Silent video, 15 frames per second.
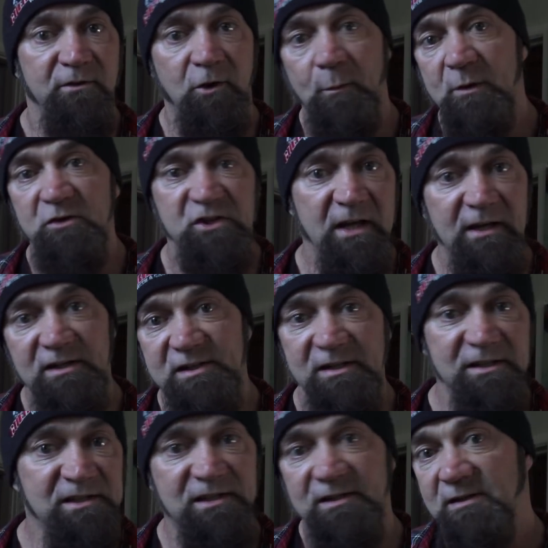
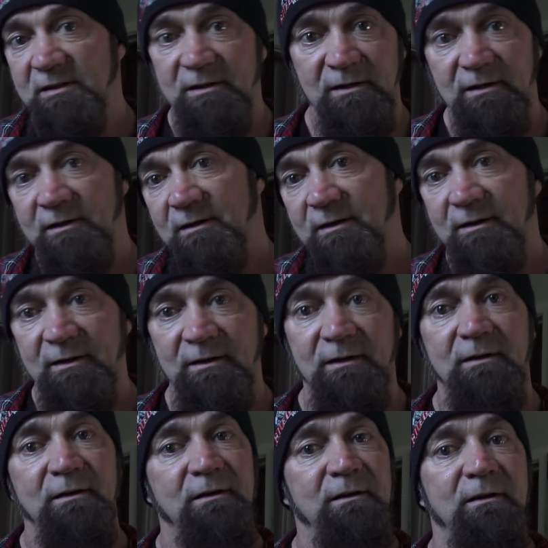thermogenesis?
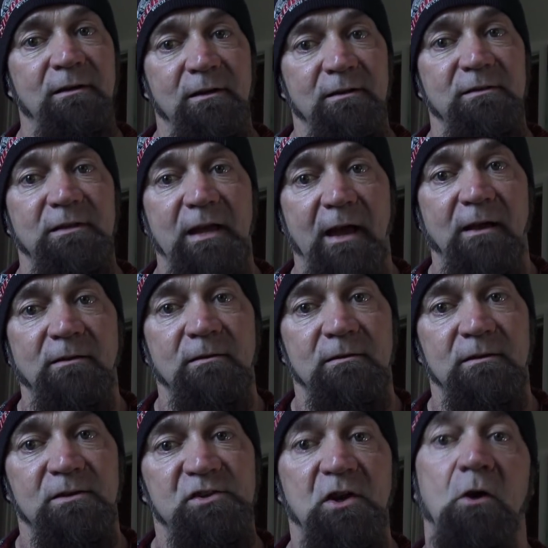Yeah.
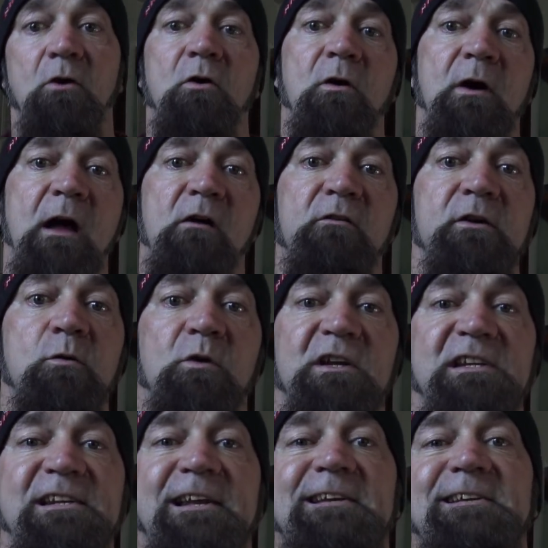So however you
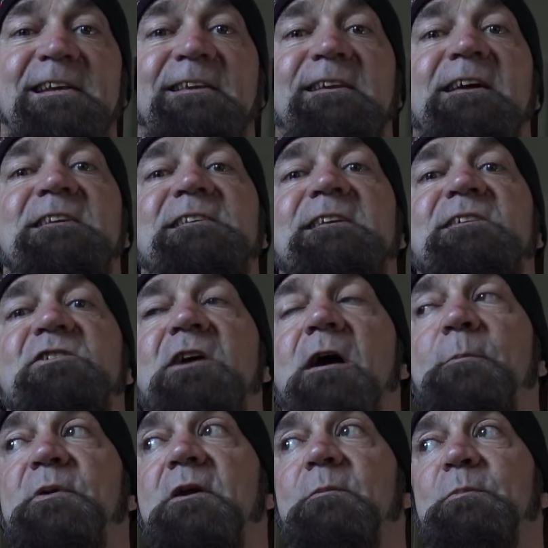want to slice it, dice it,
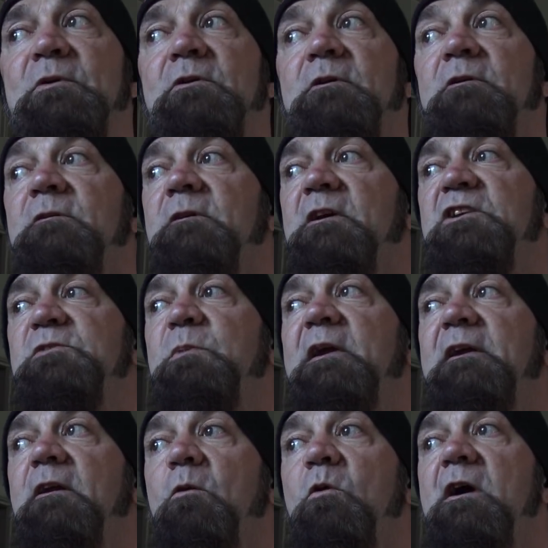chop it up, or
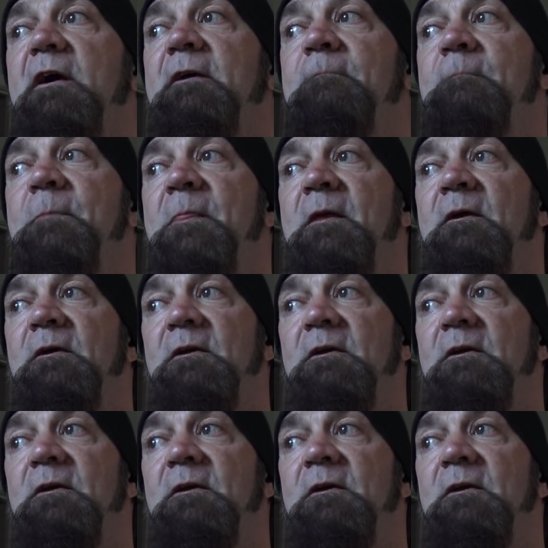explain it away,